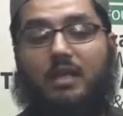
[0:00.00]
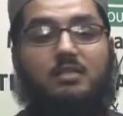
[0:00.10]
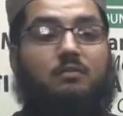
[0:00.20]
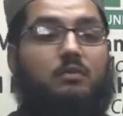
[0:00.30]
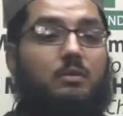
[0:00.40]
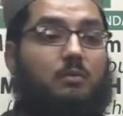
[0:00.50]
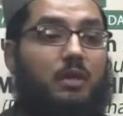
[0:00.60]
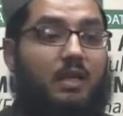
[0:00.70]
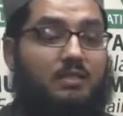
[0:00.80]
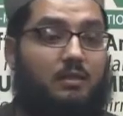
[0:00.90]
asking
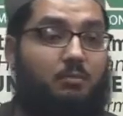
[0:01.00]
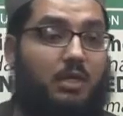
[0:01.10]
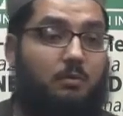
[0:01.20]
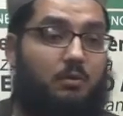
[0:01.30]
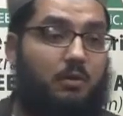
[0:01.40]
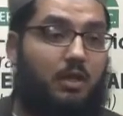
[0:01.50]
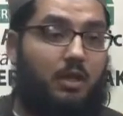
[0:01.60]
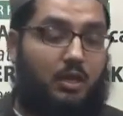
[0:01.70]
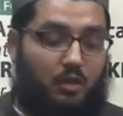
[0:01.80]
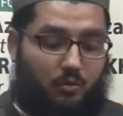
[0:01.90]
the people,
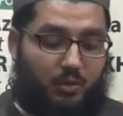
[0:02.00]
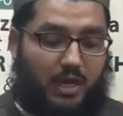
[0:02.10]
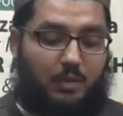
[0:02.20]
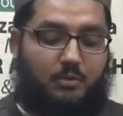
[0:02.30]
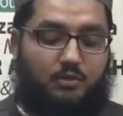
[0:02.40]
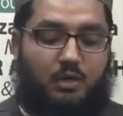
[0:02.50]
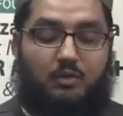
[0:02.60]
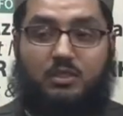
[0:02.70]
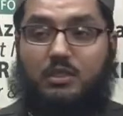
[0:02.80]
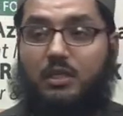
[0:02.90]
what happened to
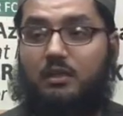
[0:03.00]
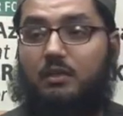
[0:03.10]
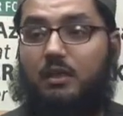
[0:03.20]
our sheikh?